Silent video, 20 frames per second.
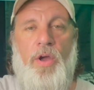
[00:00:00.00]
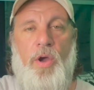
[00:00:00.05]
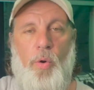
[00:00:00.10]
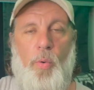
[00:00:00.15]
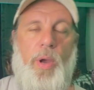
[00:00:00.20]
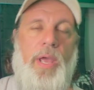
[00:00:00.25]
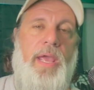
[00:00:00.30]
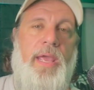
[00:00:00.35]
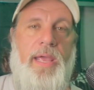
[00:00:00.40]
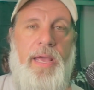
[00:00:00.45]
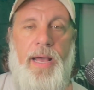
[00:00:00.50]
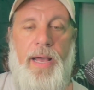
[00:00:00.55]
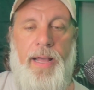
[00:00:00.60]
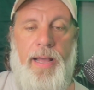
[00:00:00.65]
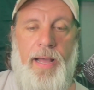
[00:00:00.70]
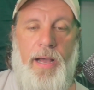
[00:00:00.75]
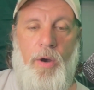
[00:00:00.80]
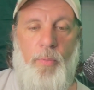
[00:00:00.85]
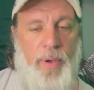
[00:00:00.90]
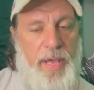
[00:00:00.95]
we
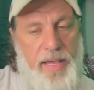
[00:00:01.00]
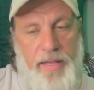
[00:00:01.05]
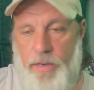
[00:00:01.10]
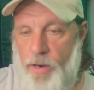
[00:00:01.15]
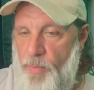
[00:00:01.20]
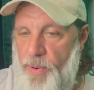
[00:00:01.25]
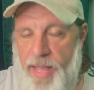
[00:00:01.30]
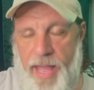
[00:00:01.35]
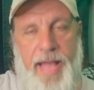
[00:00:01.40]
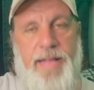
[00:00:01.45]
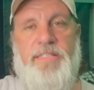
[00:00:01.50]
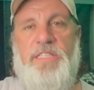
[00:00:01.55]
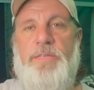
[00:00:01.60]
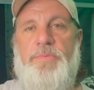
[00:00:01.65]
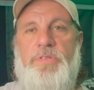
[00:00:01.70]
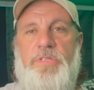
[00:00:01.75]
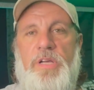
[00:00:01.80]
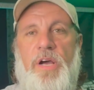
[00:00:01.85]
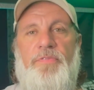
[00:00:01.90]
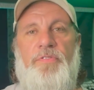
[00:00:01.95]
uh, we you know we had some
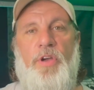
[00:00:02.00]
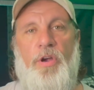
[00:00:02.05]
stuff